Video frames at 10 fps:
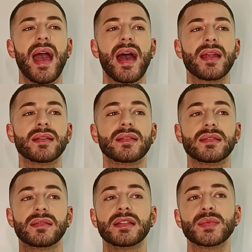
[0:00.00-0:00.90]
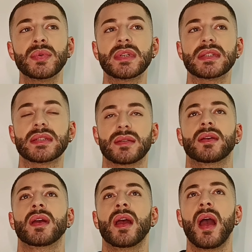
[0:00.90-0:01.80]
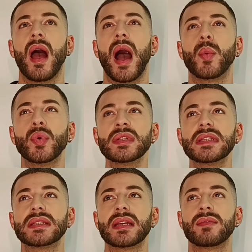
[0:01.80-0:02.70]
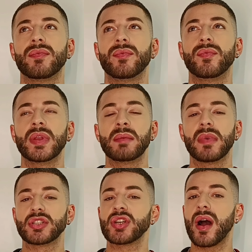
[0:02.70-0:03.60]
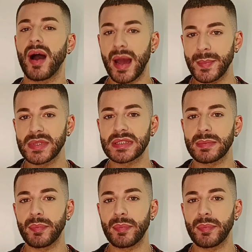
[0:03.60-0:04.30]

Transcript: And this one is, I wouldn't say really much hyped,